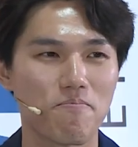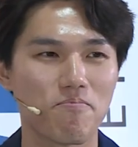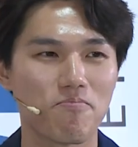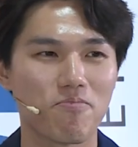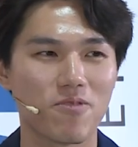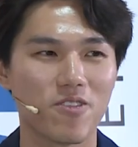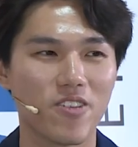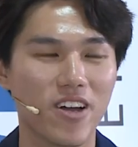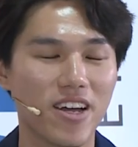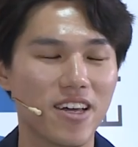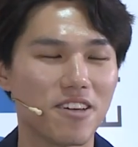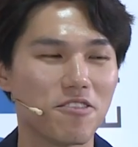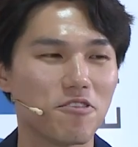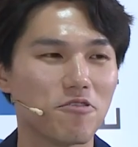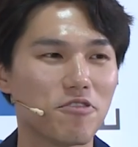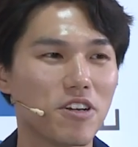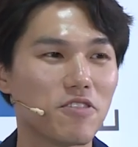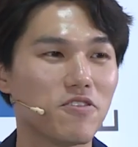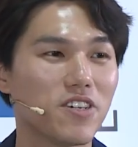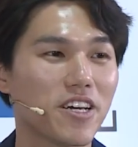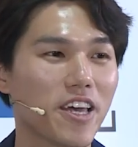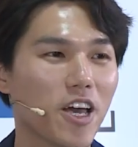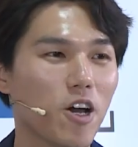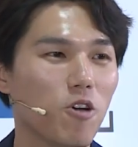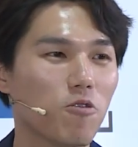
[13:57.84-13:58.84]
right, with
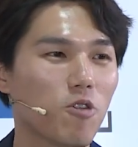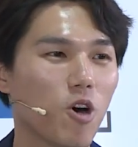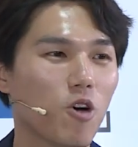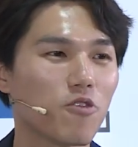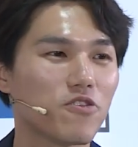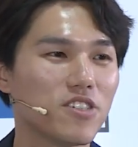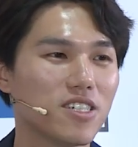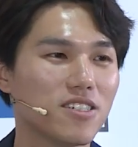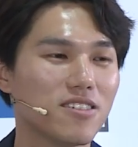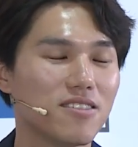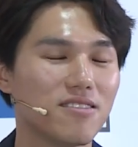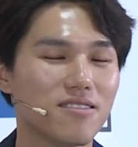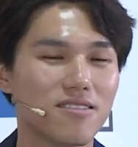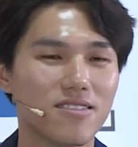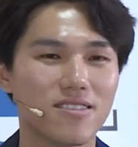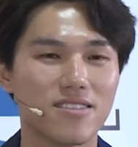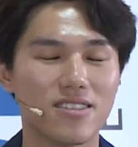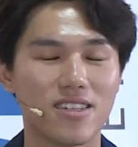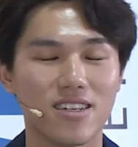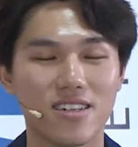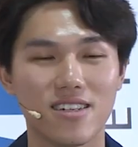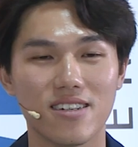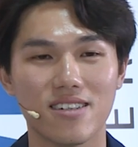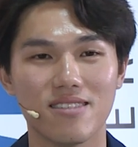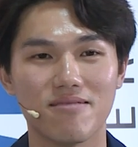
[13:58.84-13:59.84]
the help of the
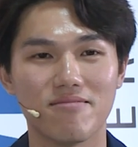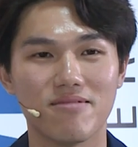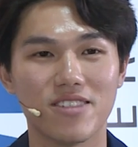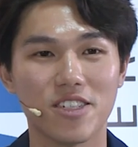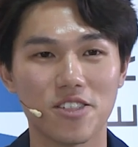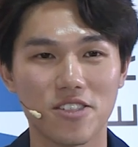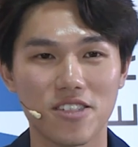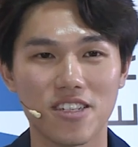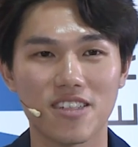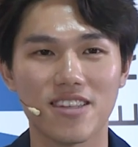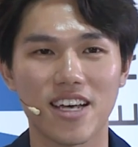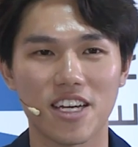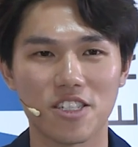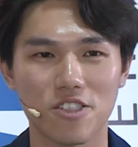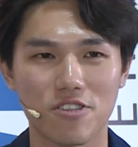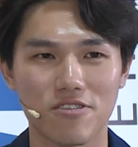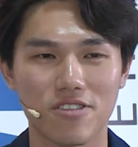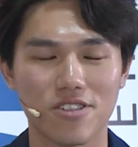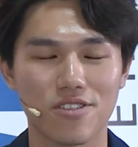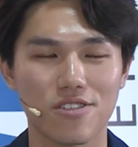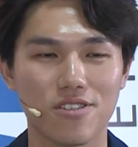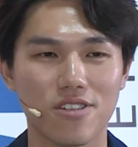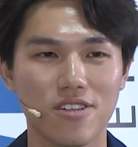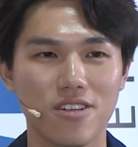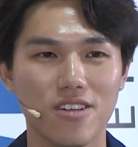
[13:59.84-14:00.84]
nursing
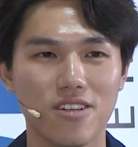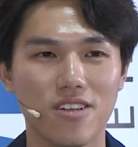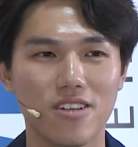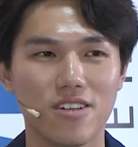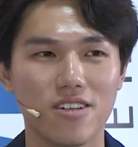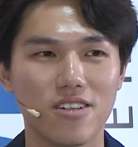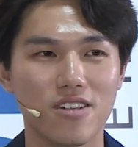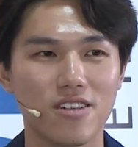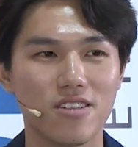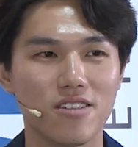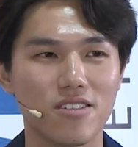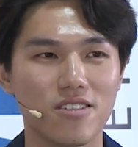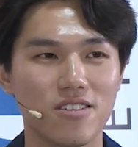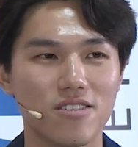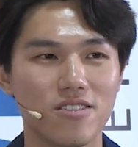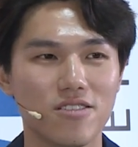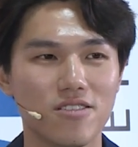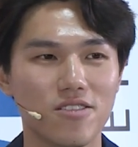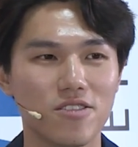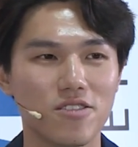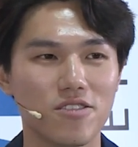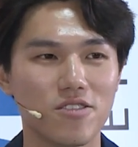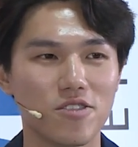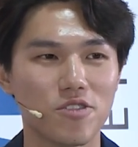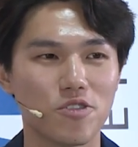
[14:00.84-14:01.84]
lecturers.
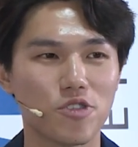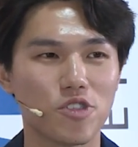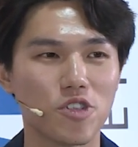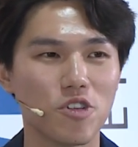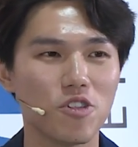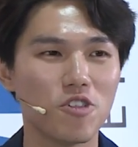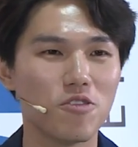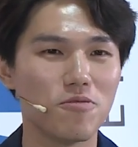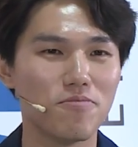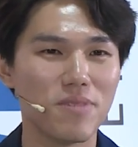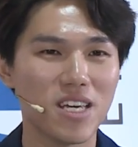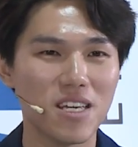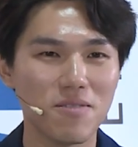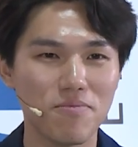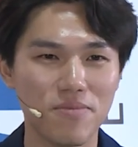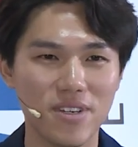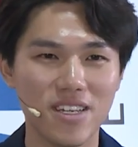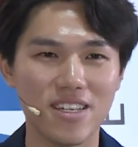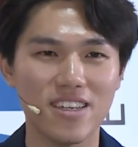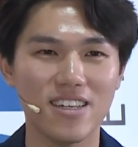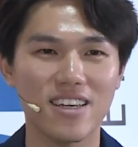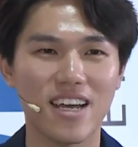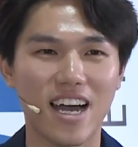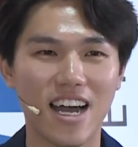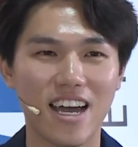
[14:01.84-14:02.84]
So
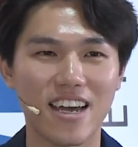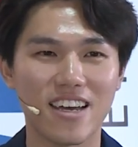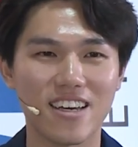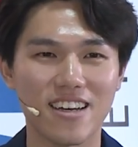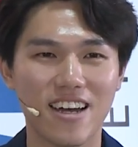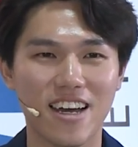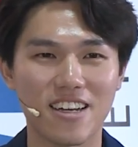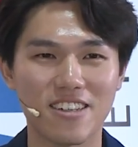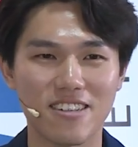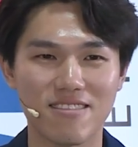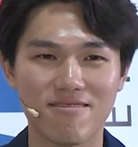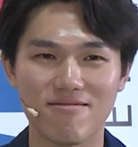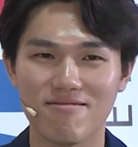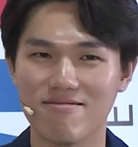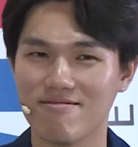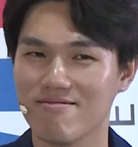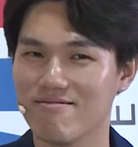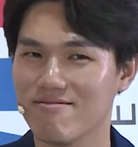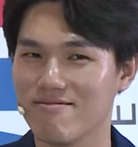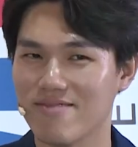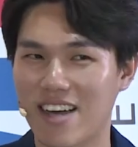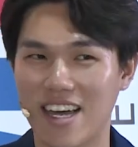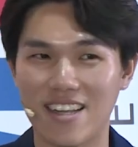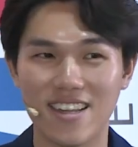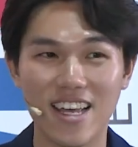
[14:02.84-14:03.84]
maybe I
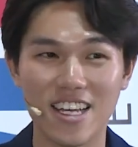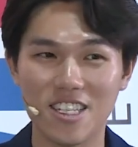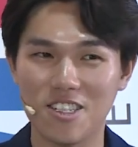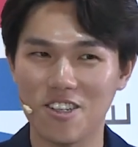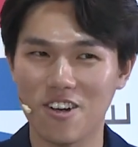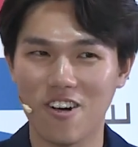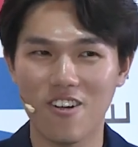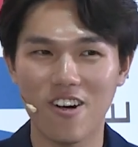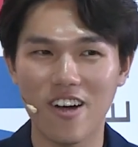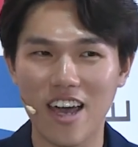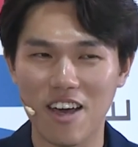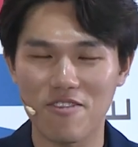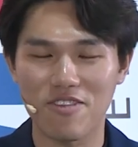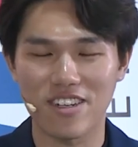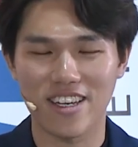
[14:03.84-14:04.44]
let you all have a